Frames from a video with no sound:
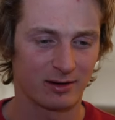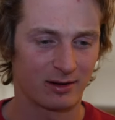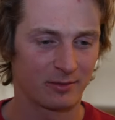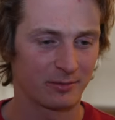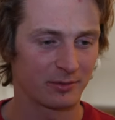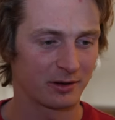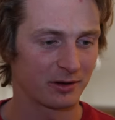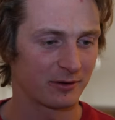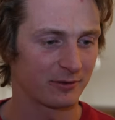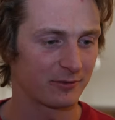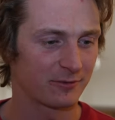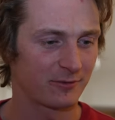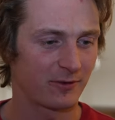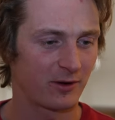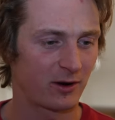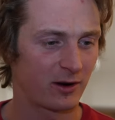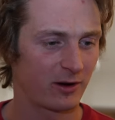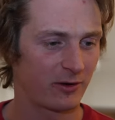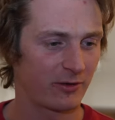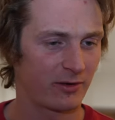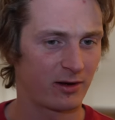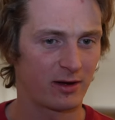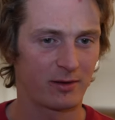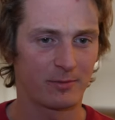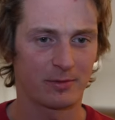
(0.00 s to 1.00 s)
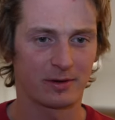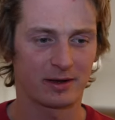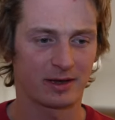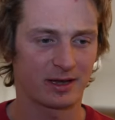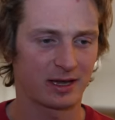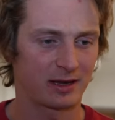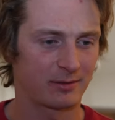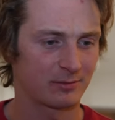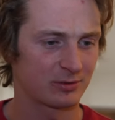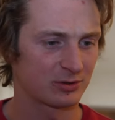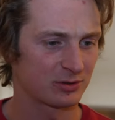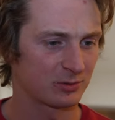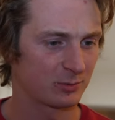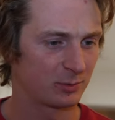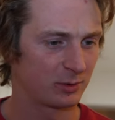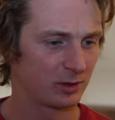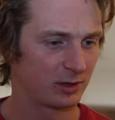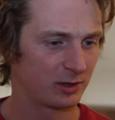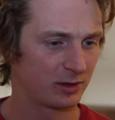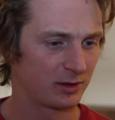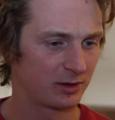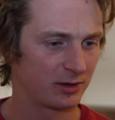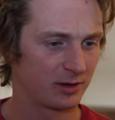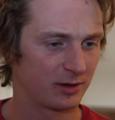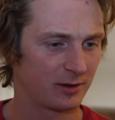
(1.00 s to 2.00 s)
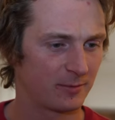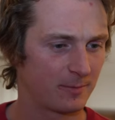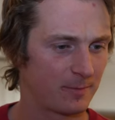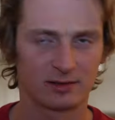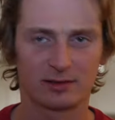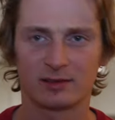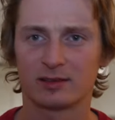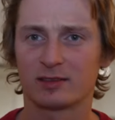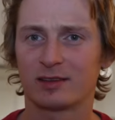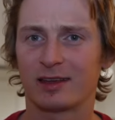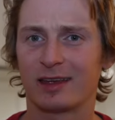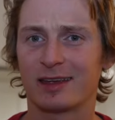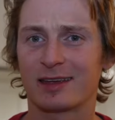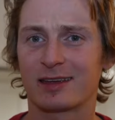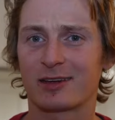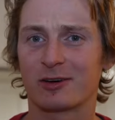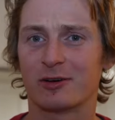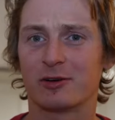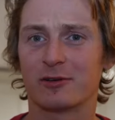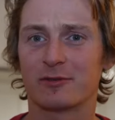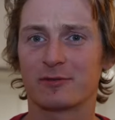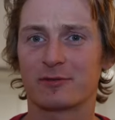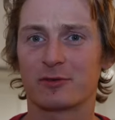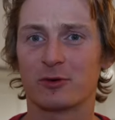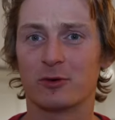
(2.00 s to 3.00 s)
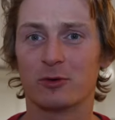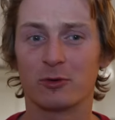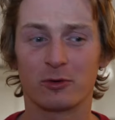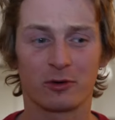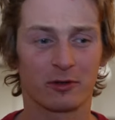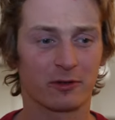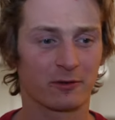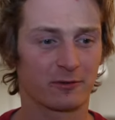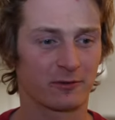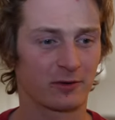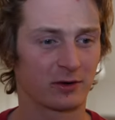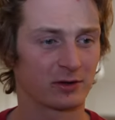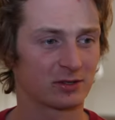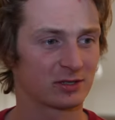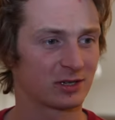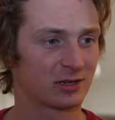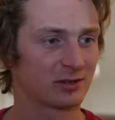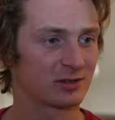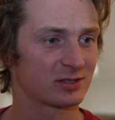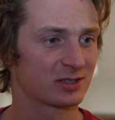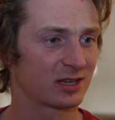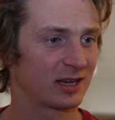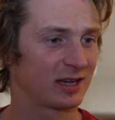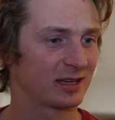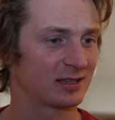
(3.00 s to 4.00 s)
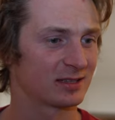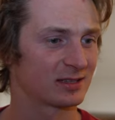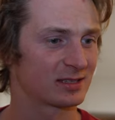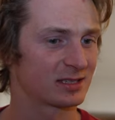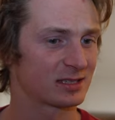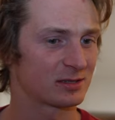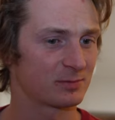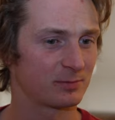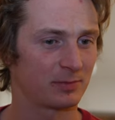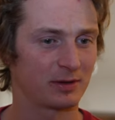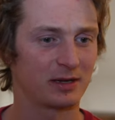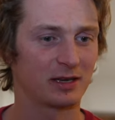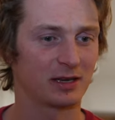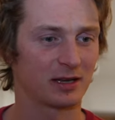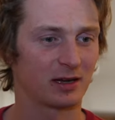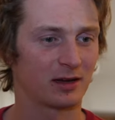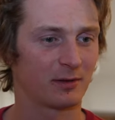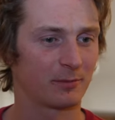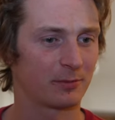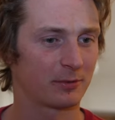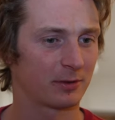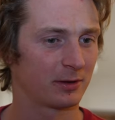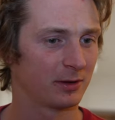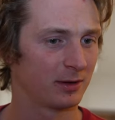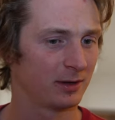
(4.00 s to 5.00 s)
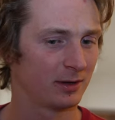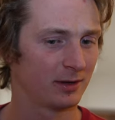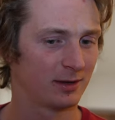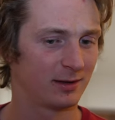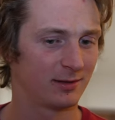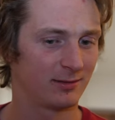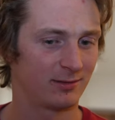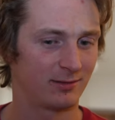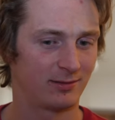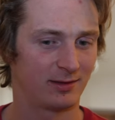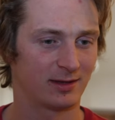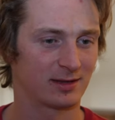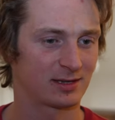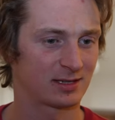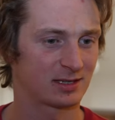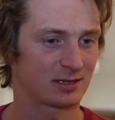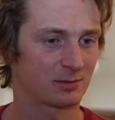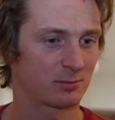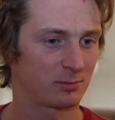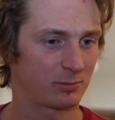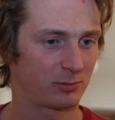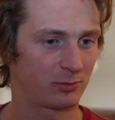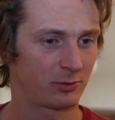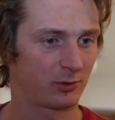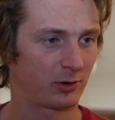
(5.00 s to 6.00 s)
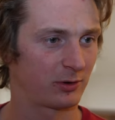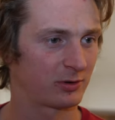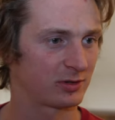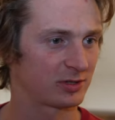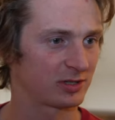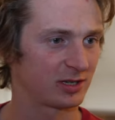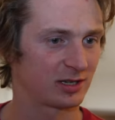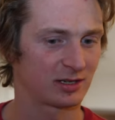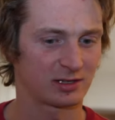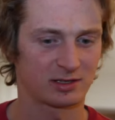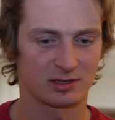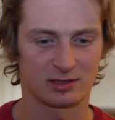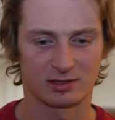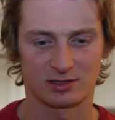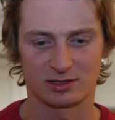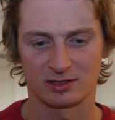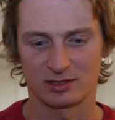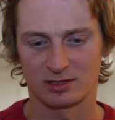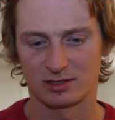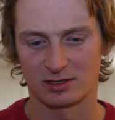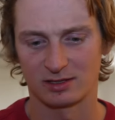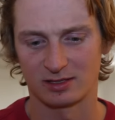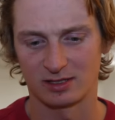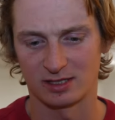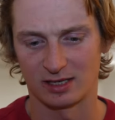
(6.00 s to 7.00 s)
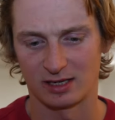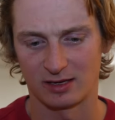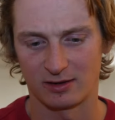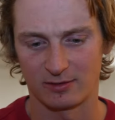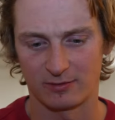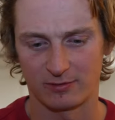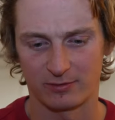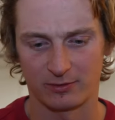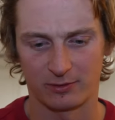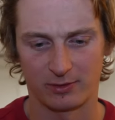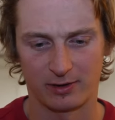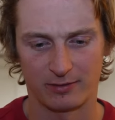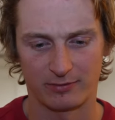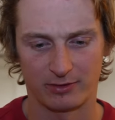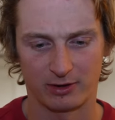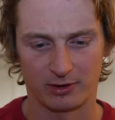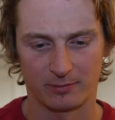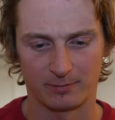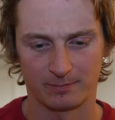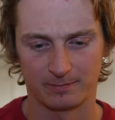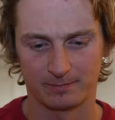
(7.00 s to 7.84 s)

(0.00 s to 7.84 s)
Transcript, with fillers: I'm gonna fire up Capture One, take off all of the photos, and speed up this process, because it's gonna take forever.